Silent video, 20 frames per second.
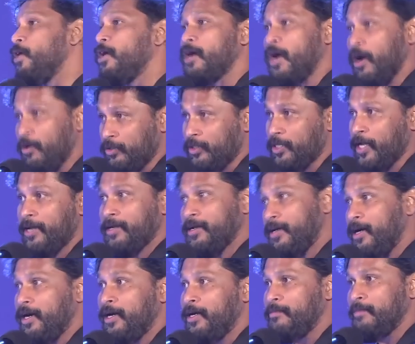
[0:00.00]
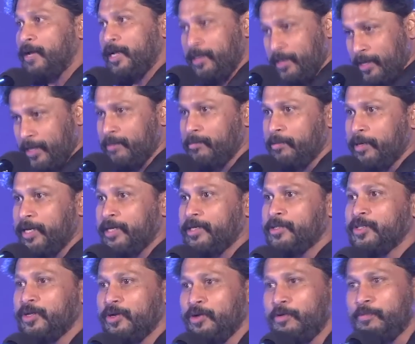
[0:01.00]
outside, earn money and bring it to the
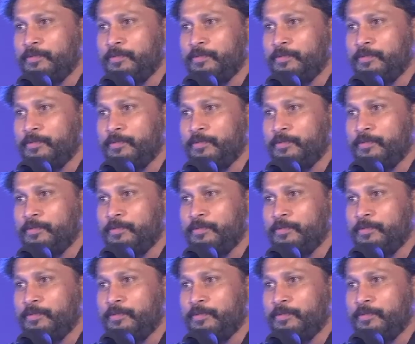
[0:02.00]
group.